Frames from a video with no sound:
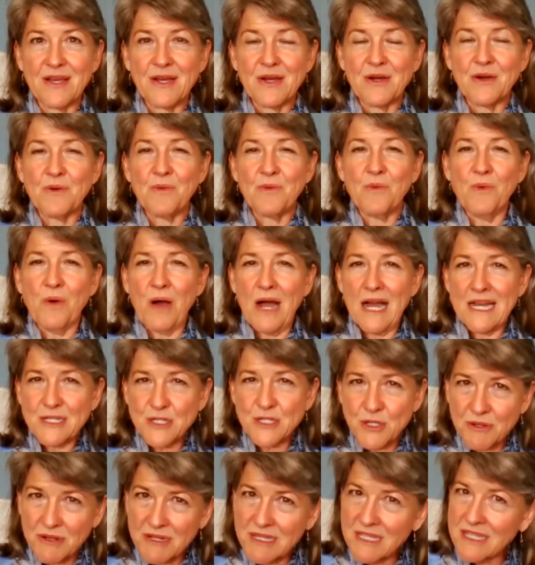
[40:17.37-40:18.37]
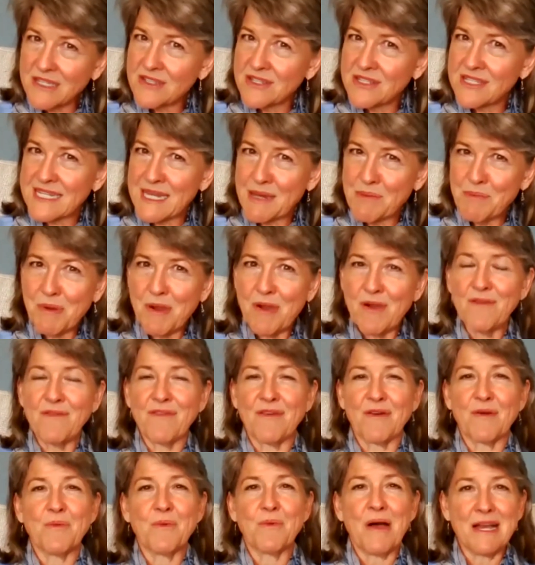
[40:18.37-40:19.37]
Yeah. Watch what you step
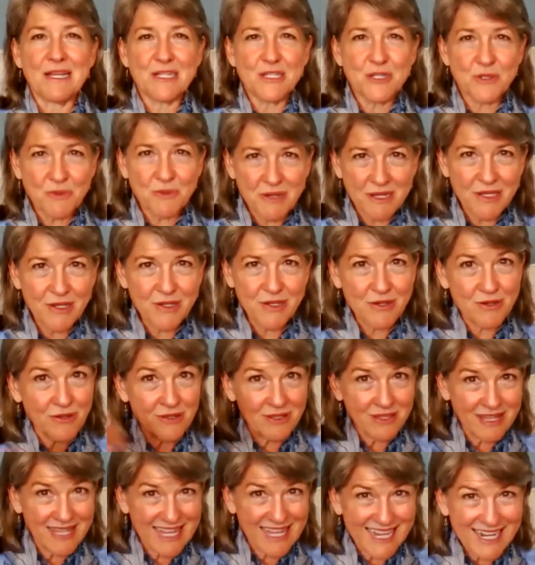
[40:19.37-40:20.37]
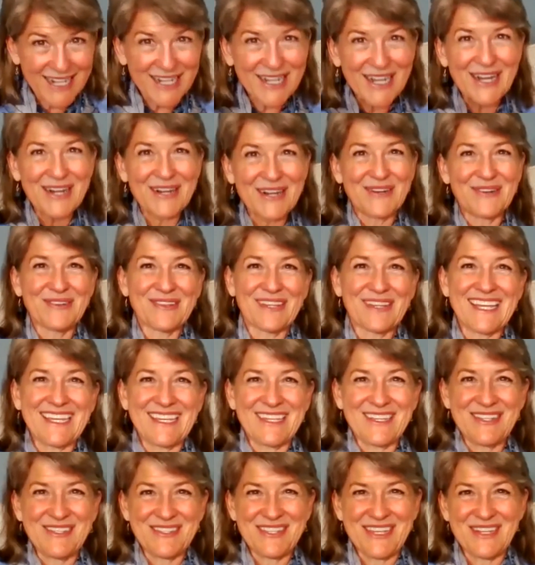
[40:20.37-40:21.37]
over, watch what you let go,
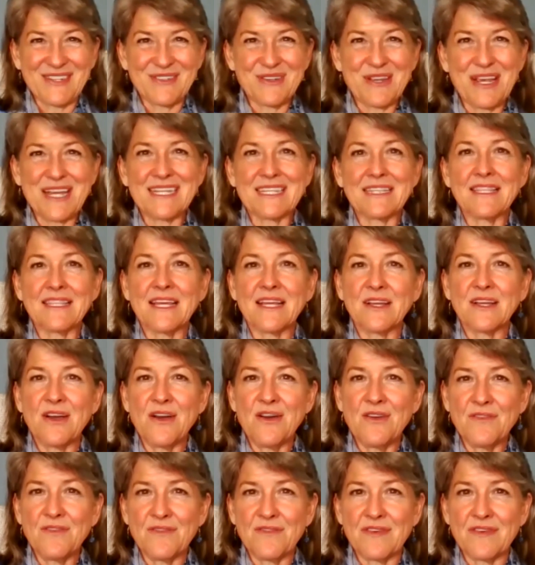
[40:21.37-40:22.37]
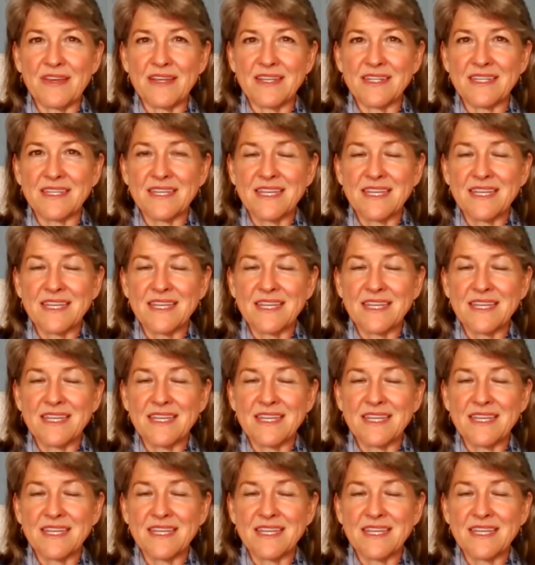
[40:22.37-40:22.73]
like you said, trying to let go of it.